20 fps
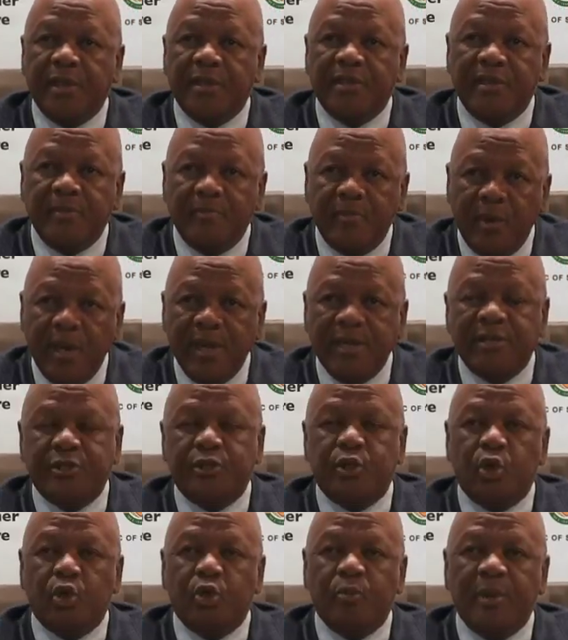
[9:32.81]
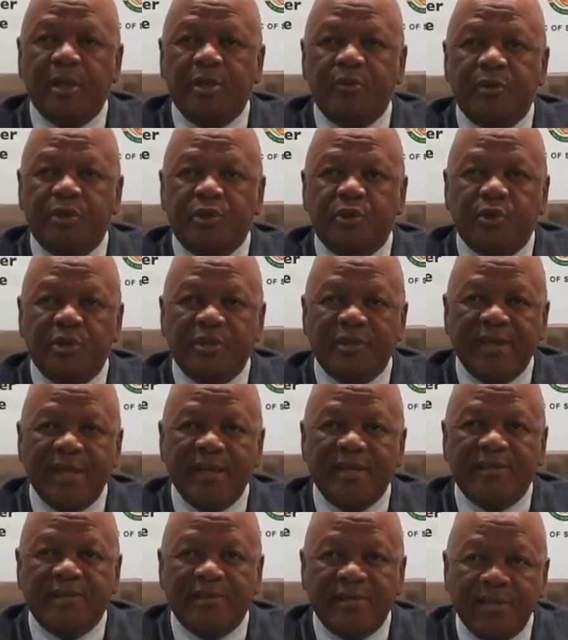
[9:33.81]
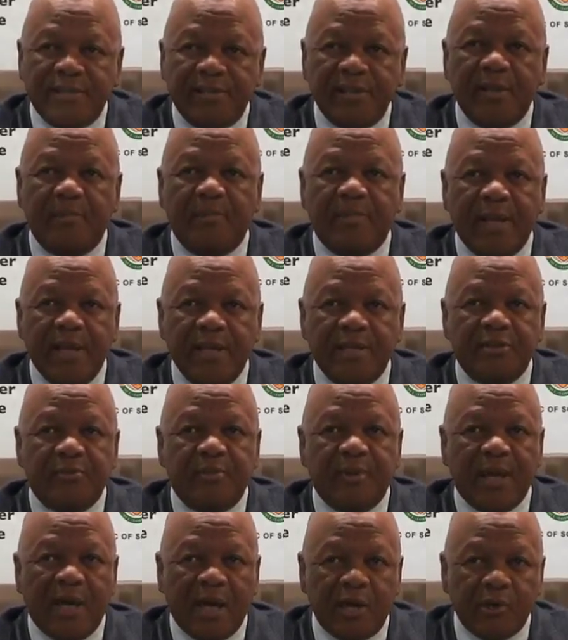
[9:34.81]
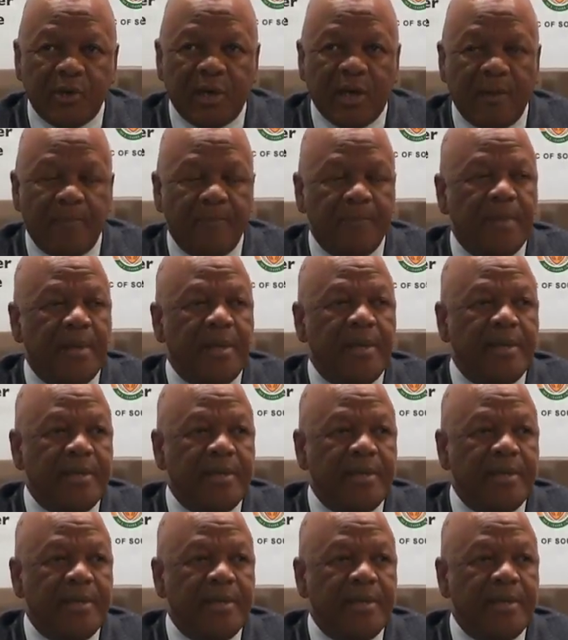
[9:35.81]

The main document, which contains detailed plans per outcome,